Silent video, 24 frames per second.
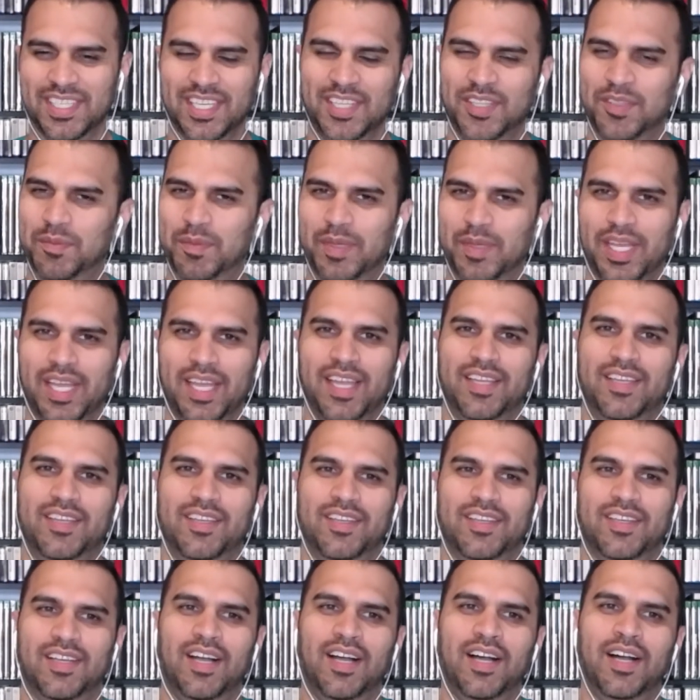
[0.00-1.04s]
Yeah, it's back.
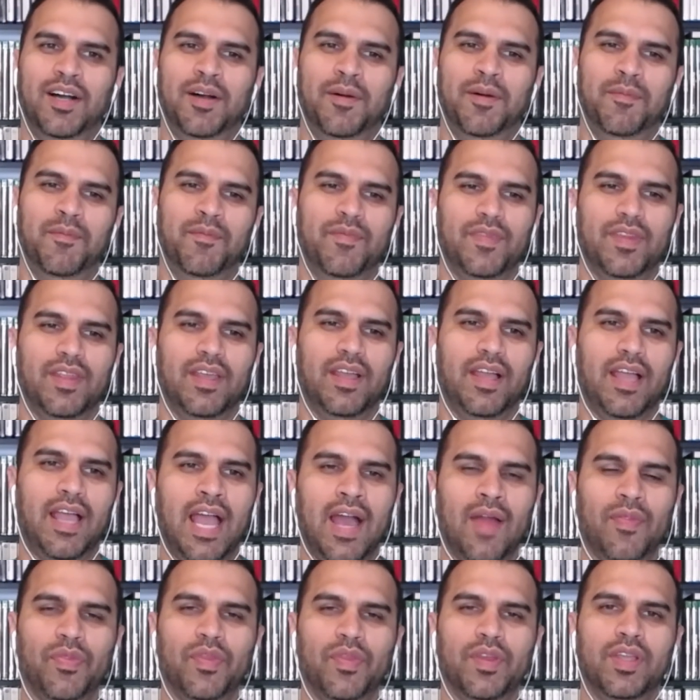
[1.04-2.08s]

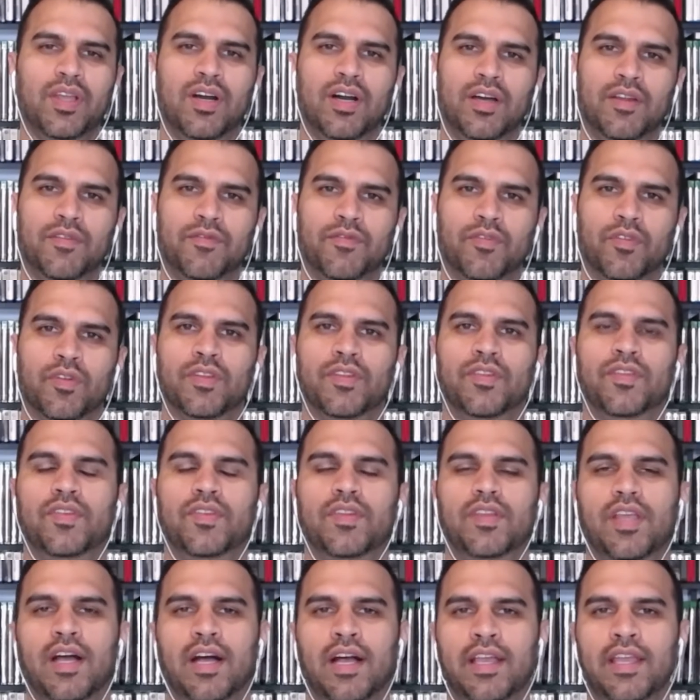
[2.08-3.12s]
At the conference,
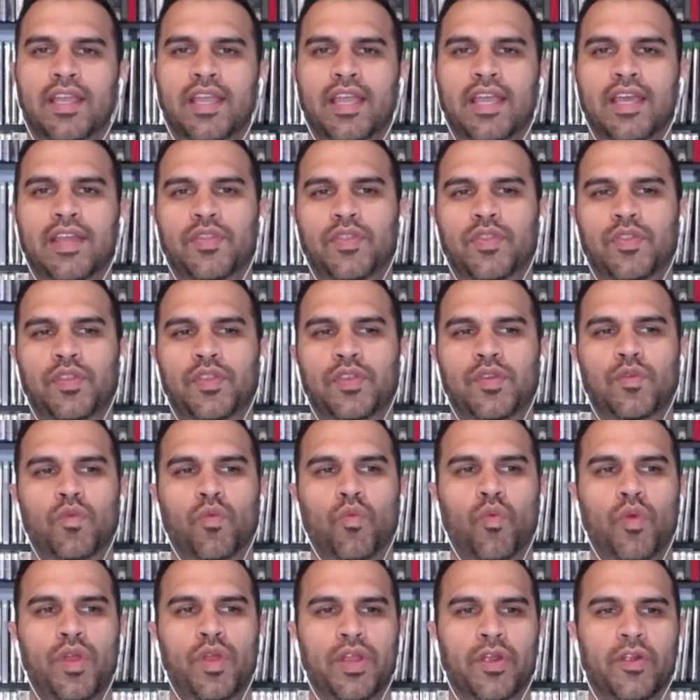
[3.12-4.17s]
I had the
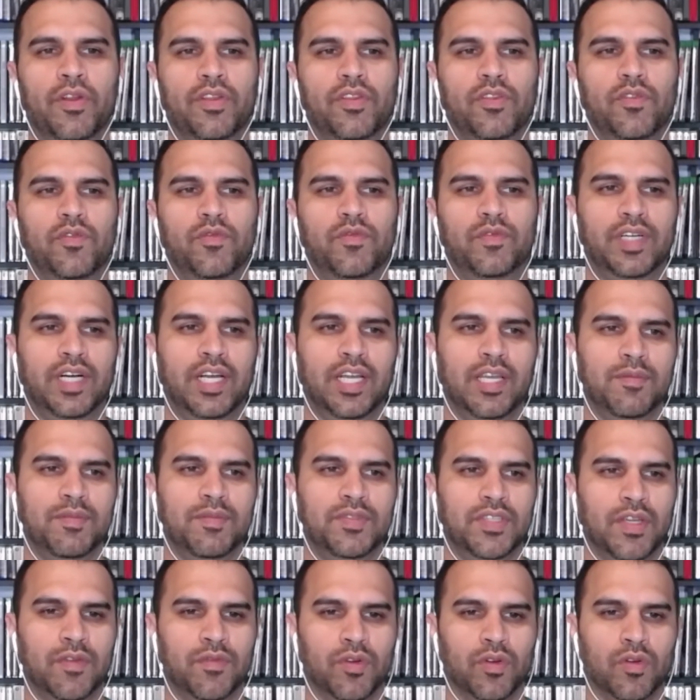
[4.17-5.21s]
weirdest vibes
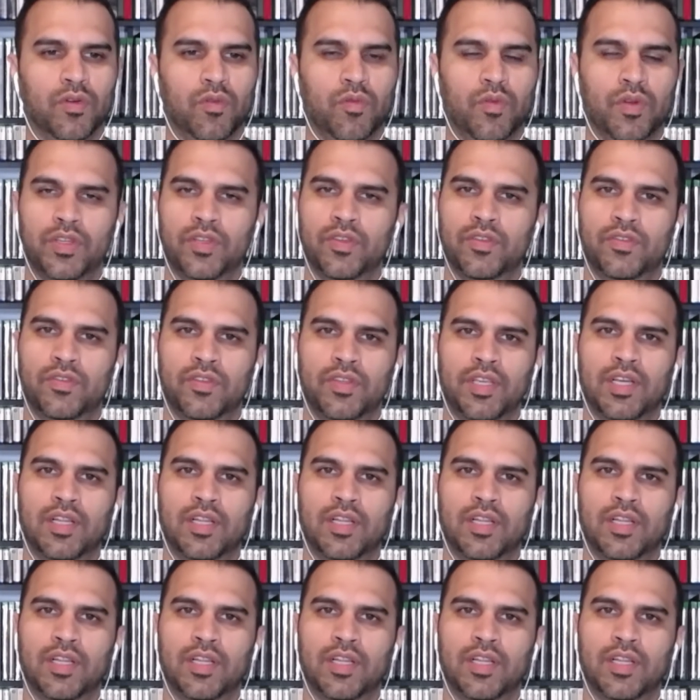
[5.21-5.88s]
ever when you see